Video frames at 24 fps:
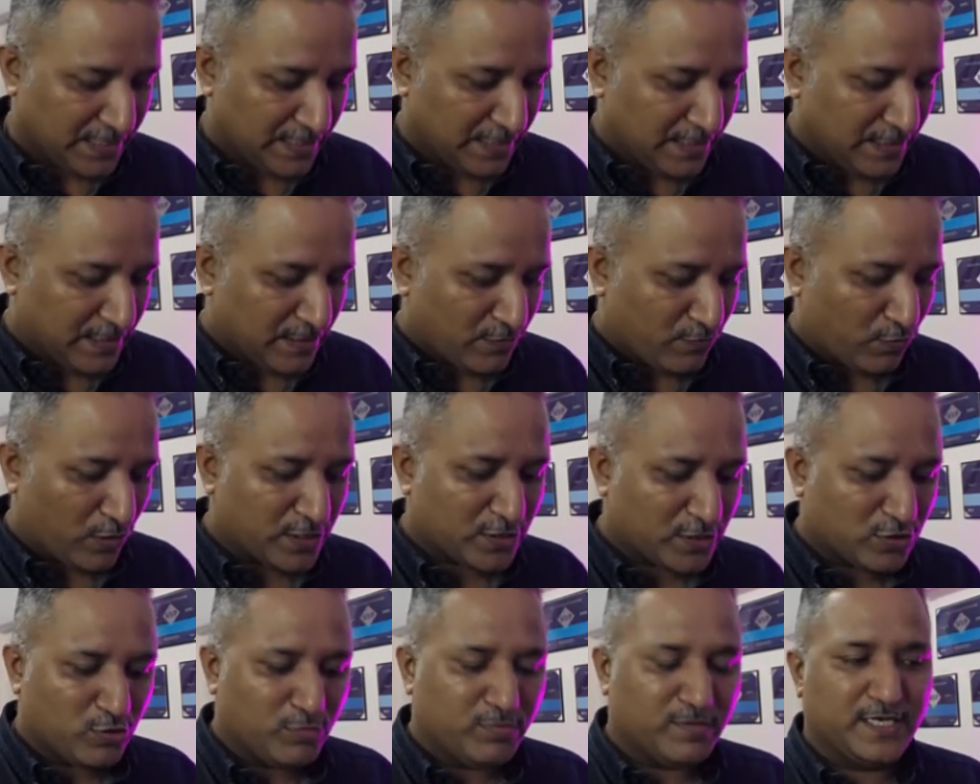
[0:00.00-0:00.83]
What
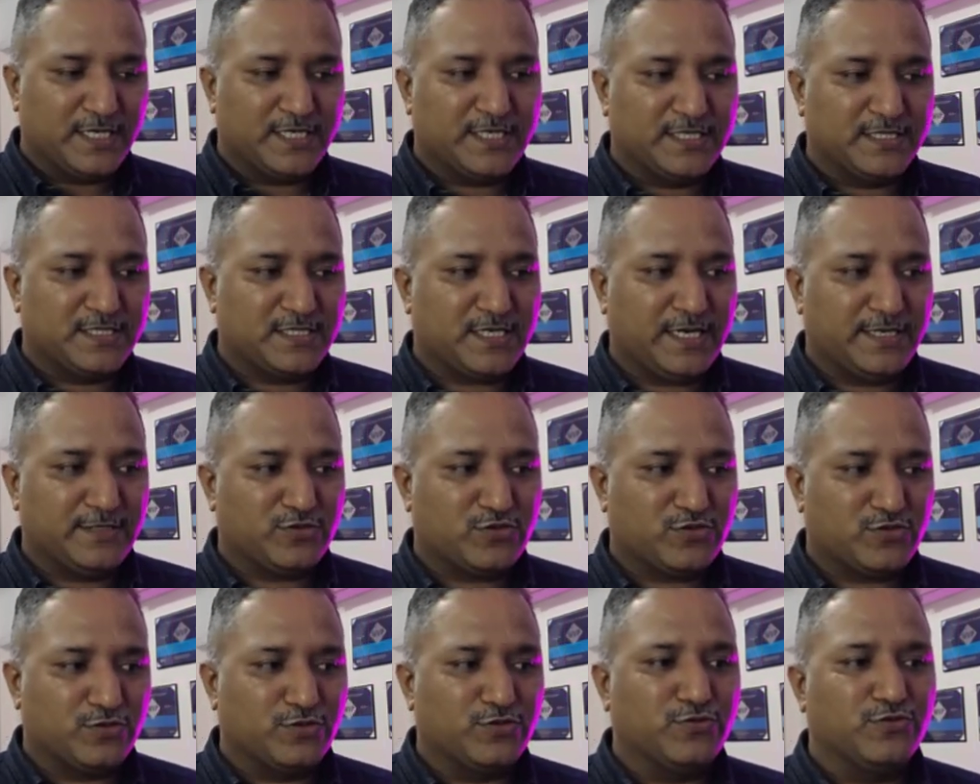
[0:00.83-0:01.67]
Kubernetes tries to
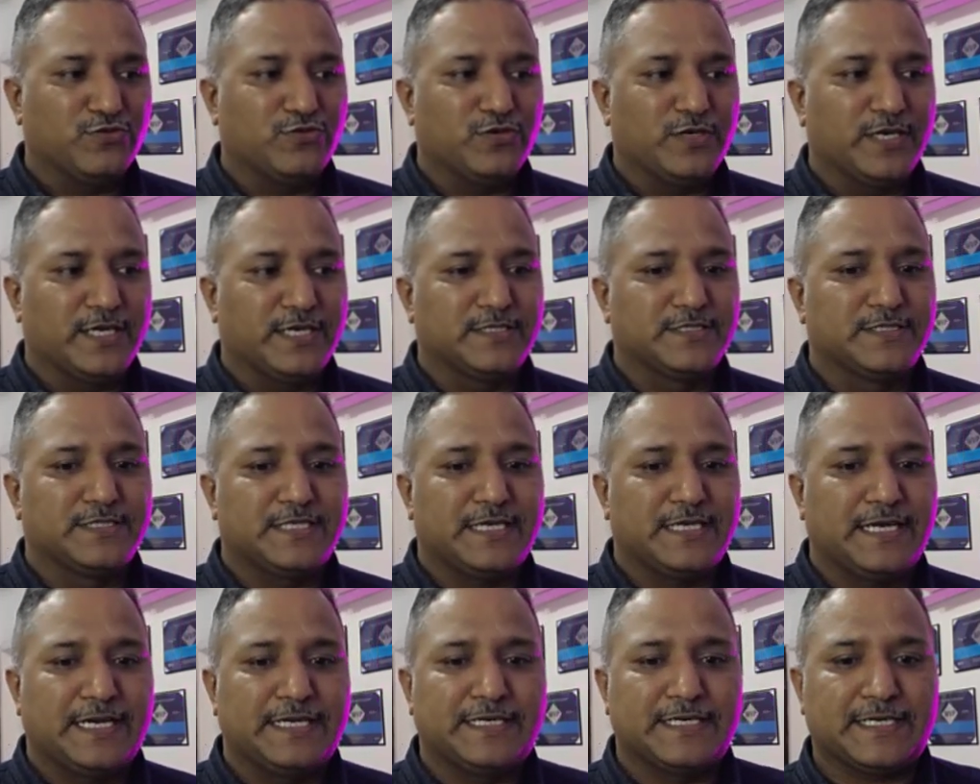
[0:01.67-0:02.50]
do is
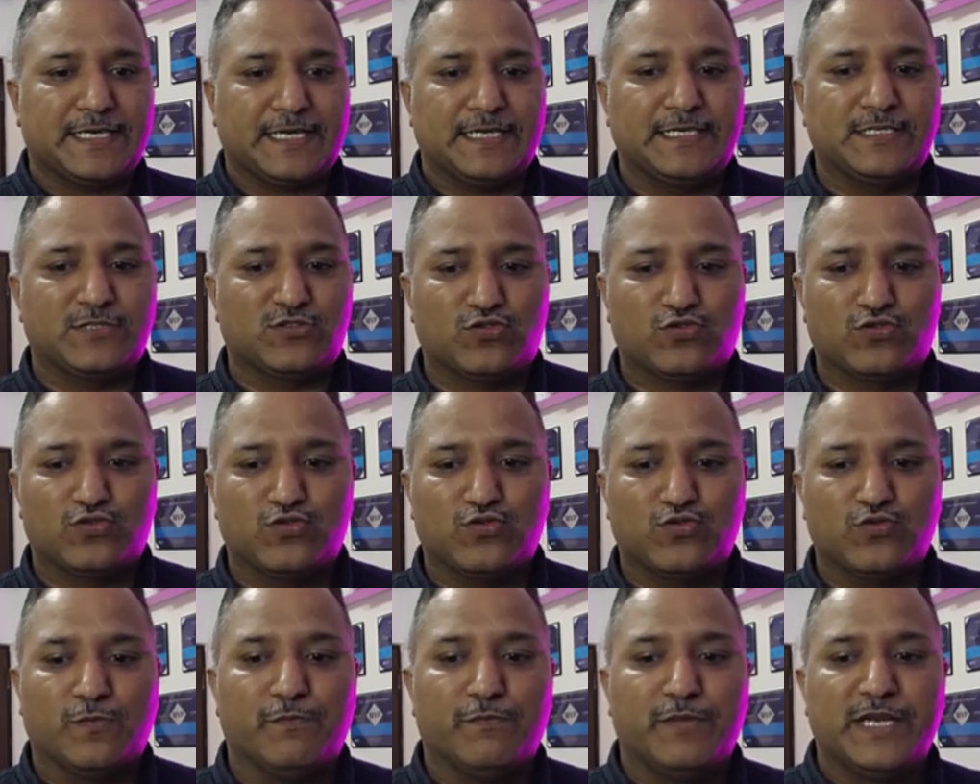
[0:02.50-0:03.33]
it tries to
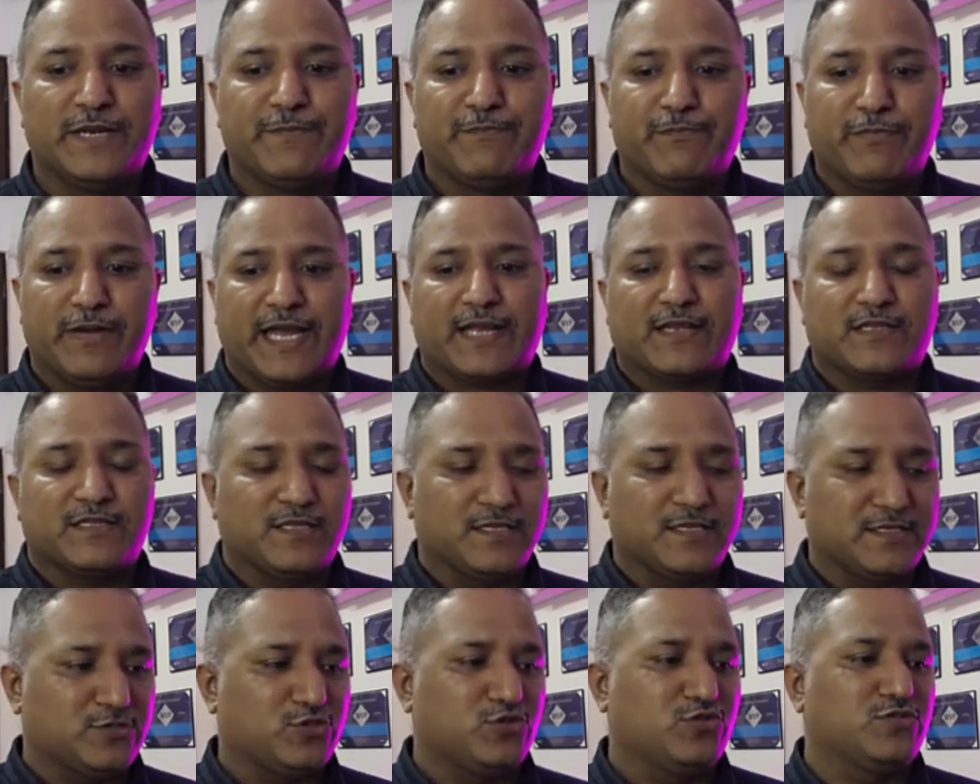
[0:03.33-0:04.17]
bin pack the
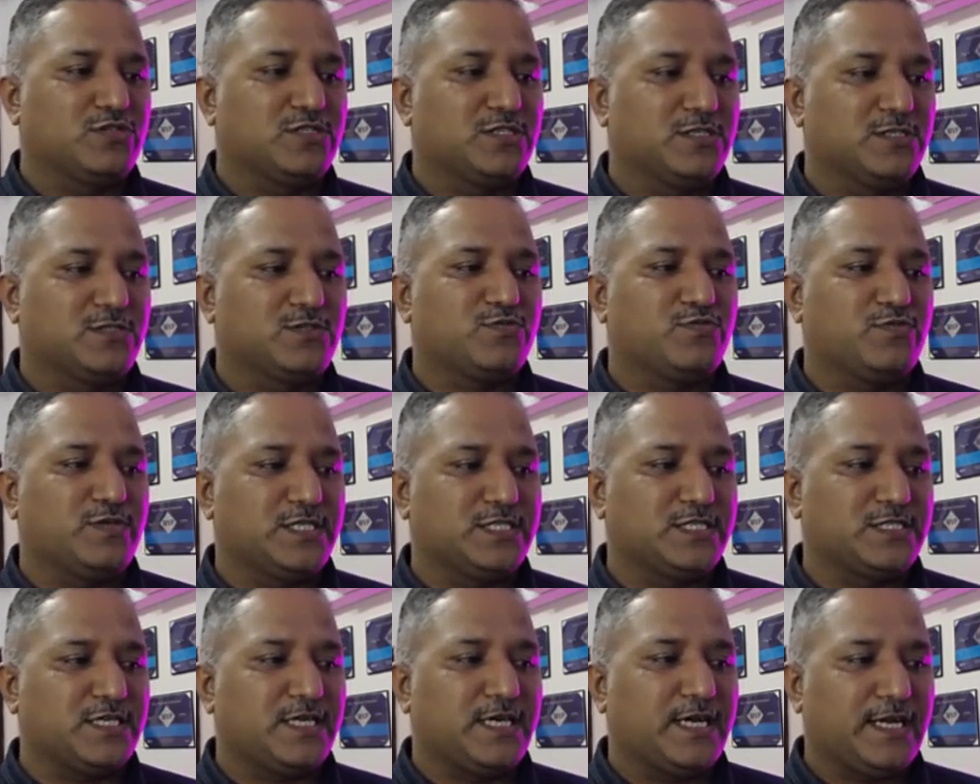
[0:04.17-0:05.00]
resources, which
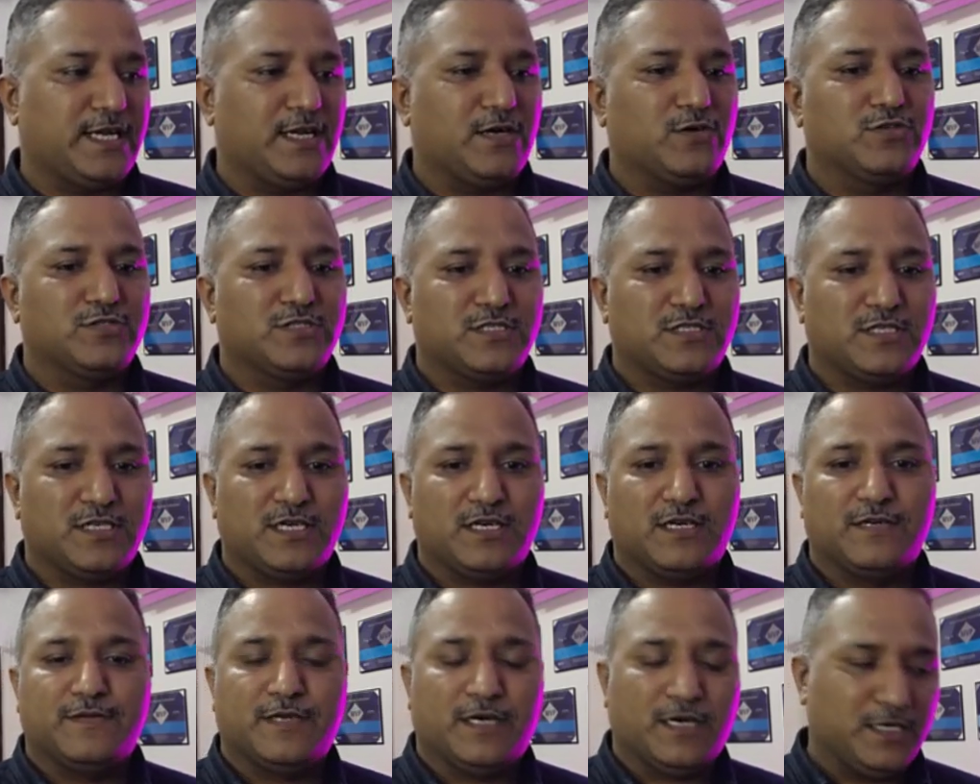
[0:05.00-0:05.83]
allows
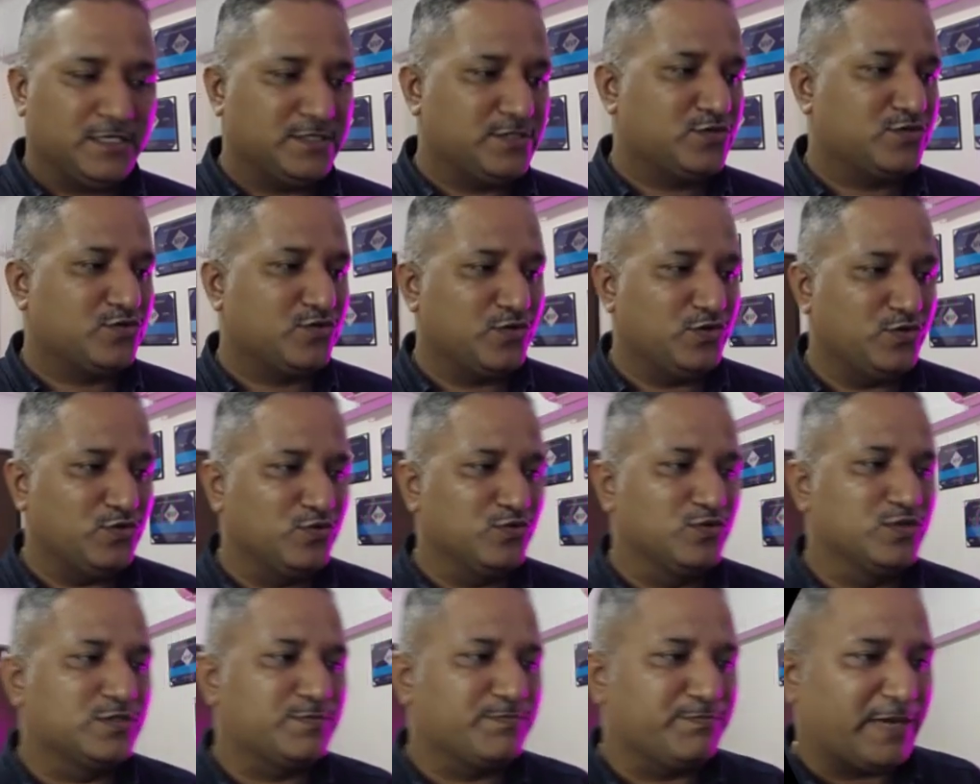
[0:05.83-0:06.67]
us to use
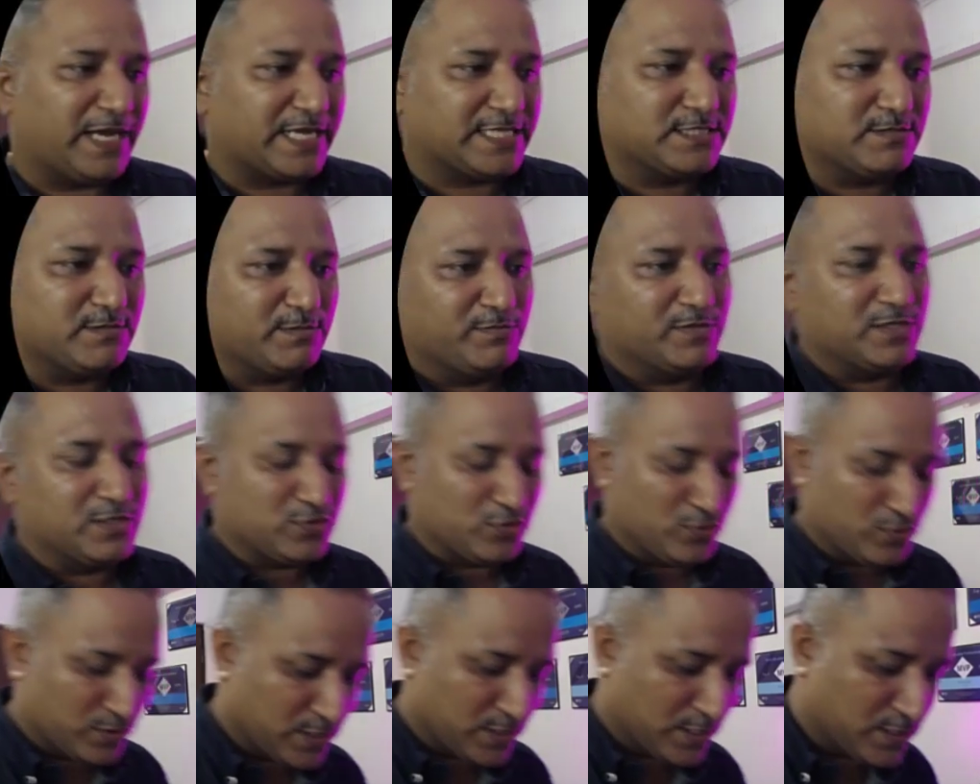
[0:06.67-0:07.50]
maximum
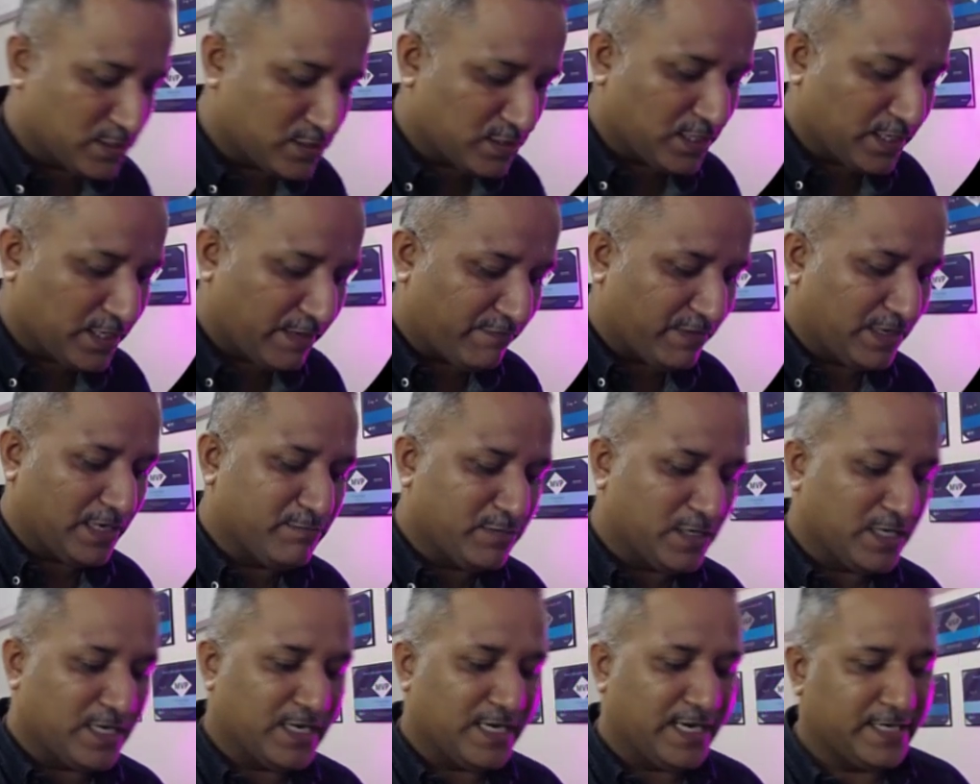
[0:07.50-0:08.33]
resources available
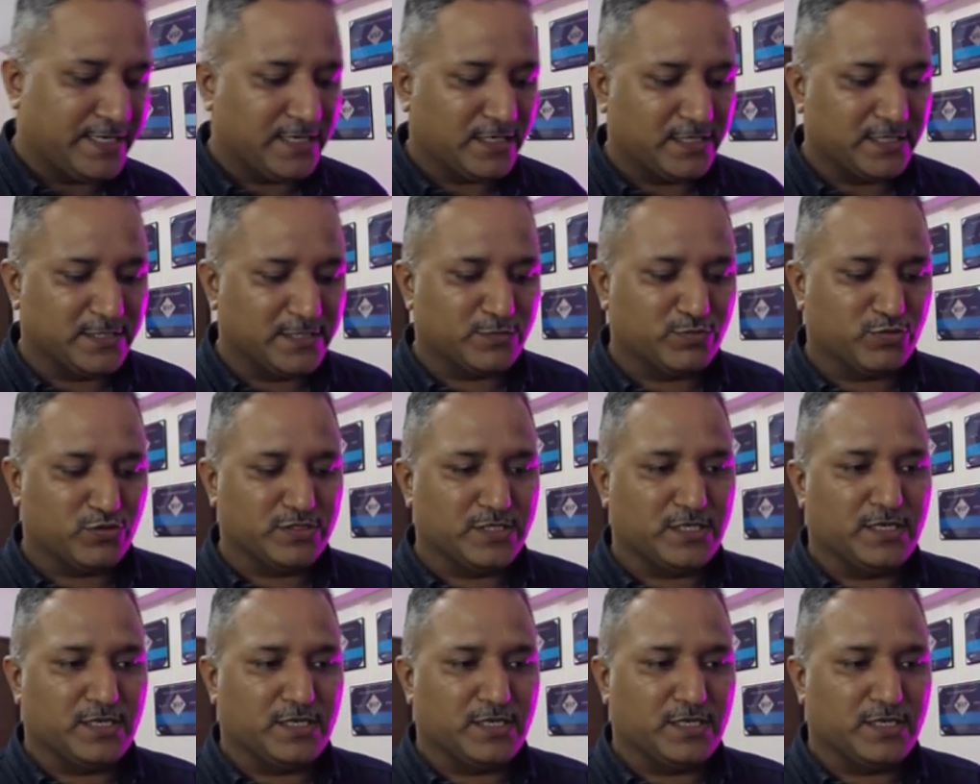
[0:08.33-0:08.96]
at our disposal,